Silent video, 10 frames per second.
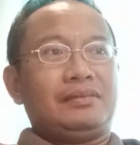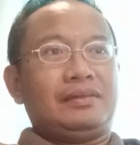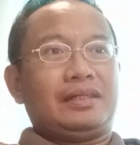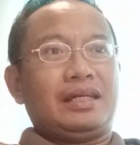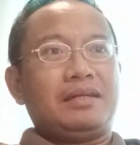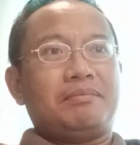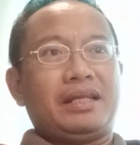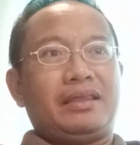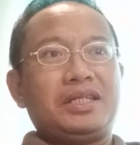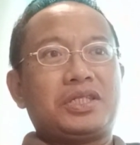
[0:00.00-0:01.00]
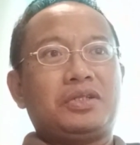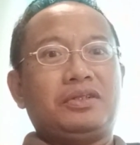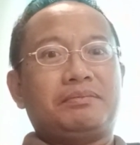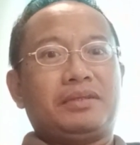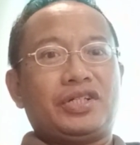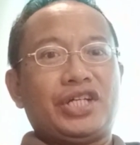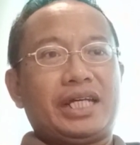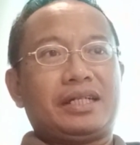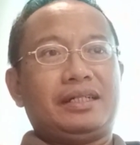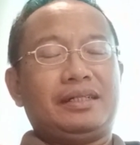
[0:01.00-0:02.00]
Okay, but this group
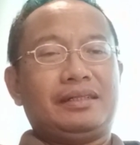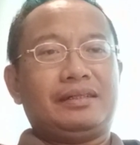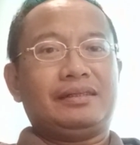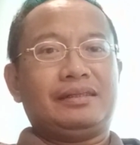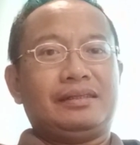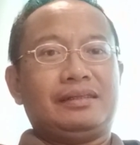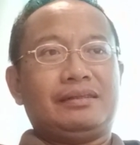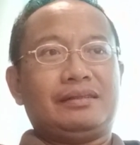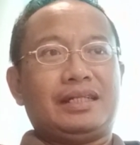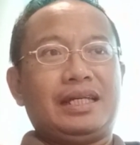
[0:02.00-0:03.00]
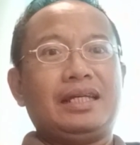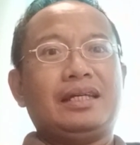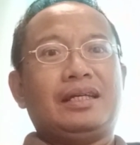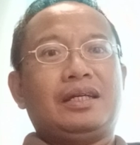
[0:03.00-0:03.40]
project, okay,